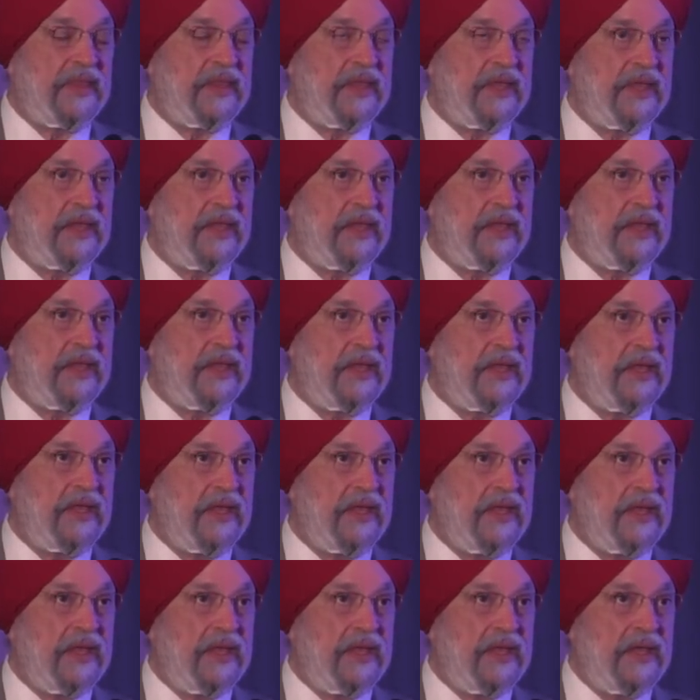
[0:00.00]

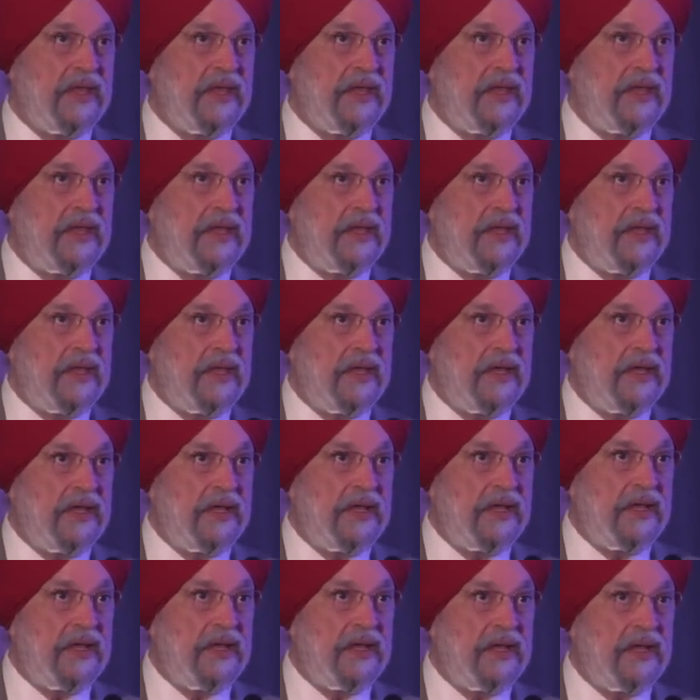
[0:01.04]

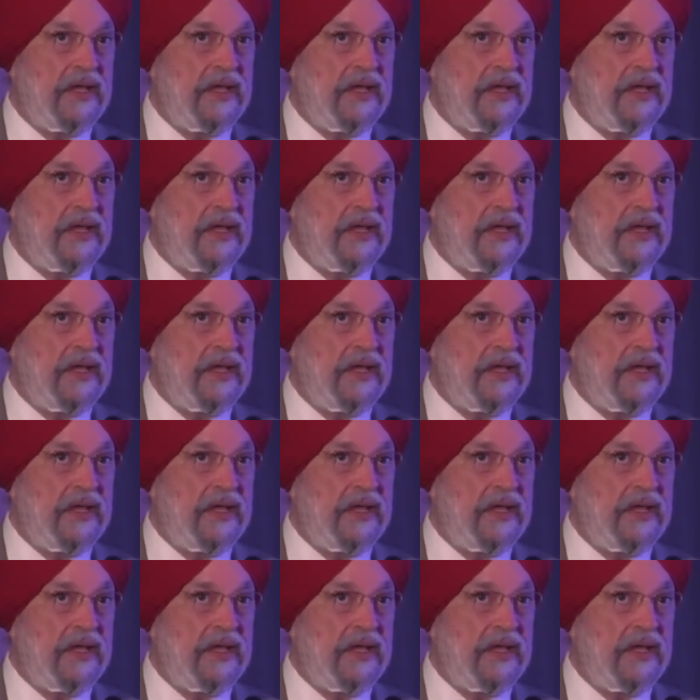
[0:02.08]
[no speech]